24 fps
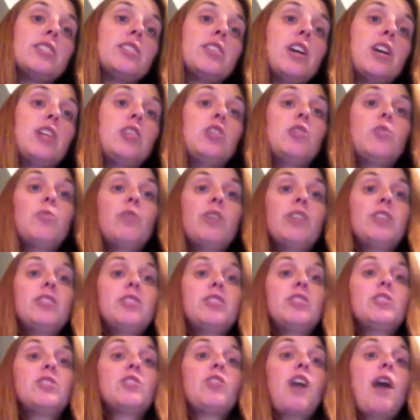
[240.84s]
and you wanted to
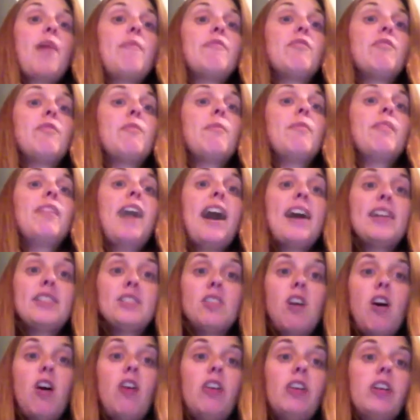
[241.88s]
scrap from last
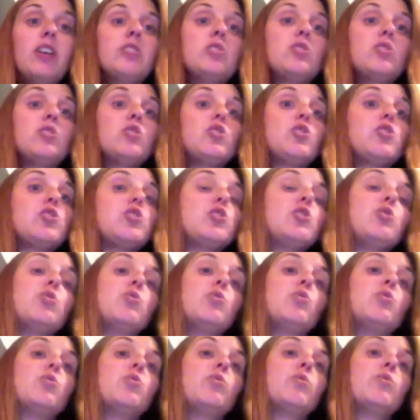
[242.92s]
August
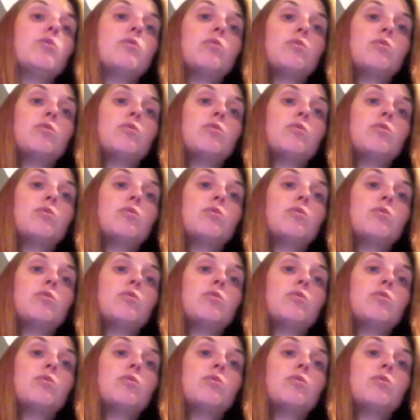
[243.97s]
to